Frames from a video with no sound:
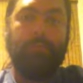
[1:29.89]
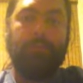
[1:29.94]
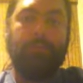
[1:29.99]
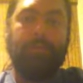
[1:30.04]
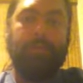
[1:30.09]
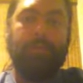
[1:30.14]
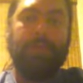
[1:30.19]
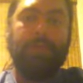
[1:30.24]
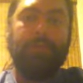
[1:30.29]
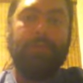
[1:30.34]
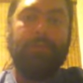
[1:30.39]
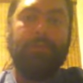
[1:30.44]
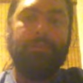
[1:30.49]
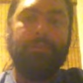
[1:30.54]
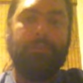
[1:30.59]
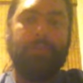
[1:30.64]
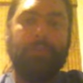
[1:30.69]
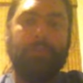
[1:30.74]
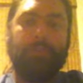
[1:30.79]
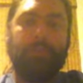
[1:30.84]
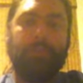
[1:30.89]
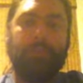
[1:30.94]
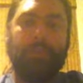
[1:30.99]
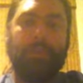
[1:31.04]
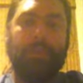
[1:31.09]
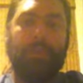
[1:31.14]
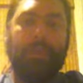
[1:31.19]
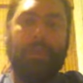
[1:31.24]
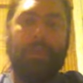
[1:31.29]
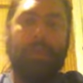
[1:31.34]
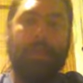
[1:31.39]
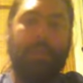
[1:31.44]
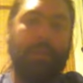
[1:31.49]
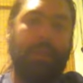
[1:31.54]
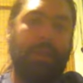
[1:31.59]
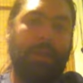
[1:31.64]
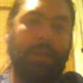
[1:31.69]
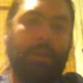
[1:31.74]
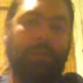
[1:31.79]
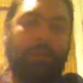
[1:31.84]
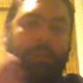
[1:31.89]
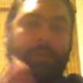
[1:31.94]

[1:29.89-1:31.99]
because I had got a